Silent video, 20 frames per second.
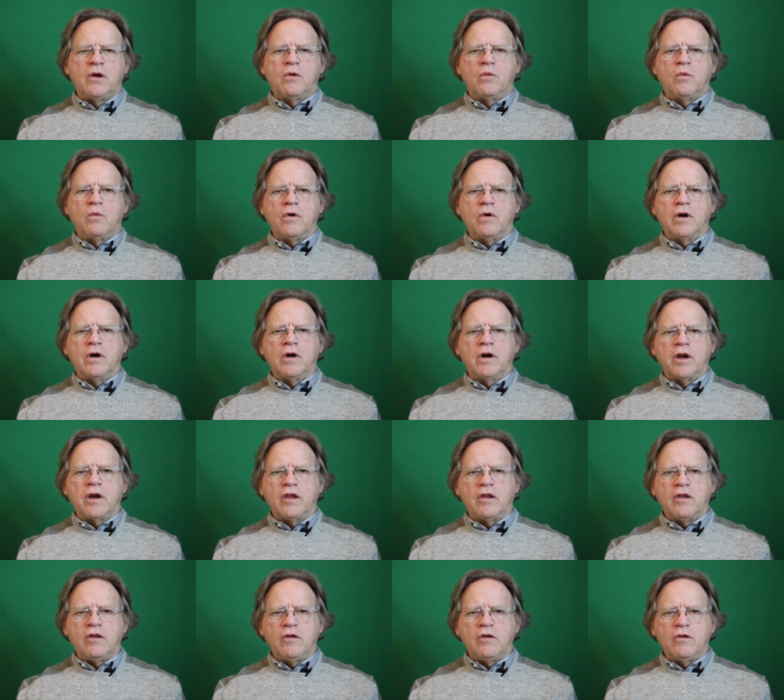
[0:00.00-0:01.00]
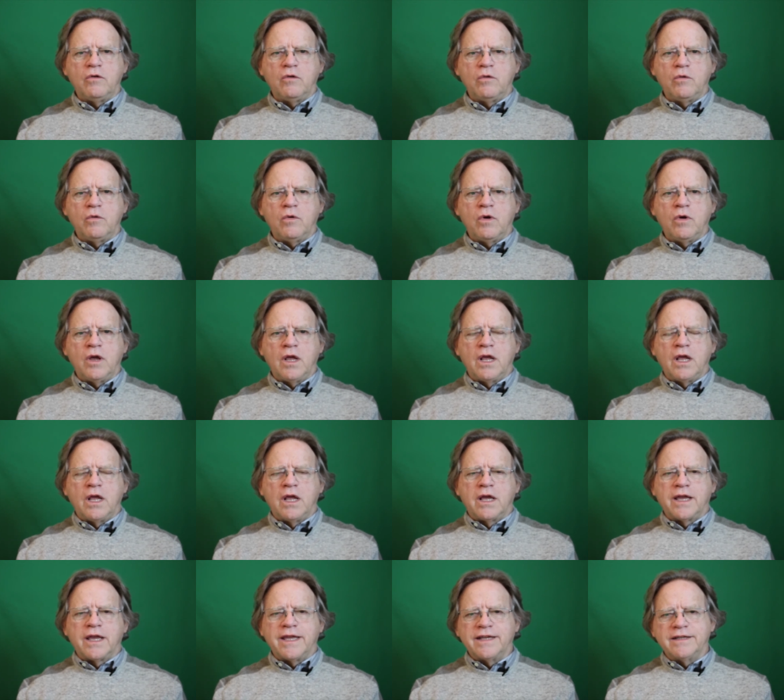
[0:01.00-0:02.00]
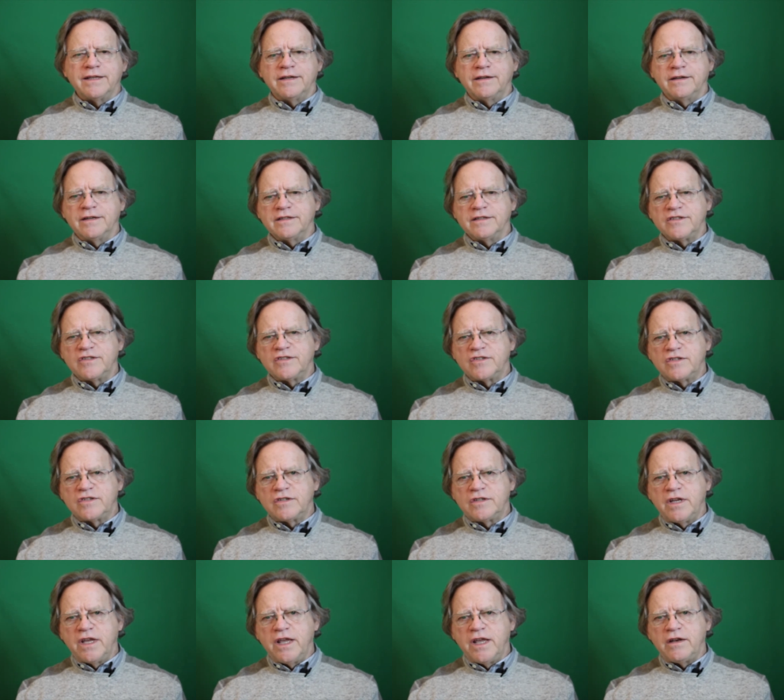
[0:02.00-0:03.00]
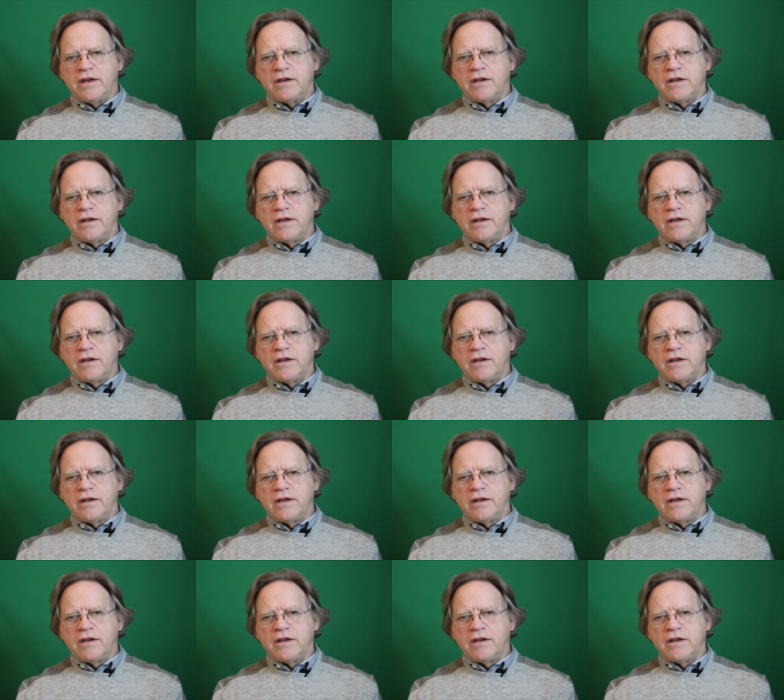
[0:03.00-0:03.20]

where you can sit,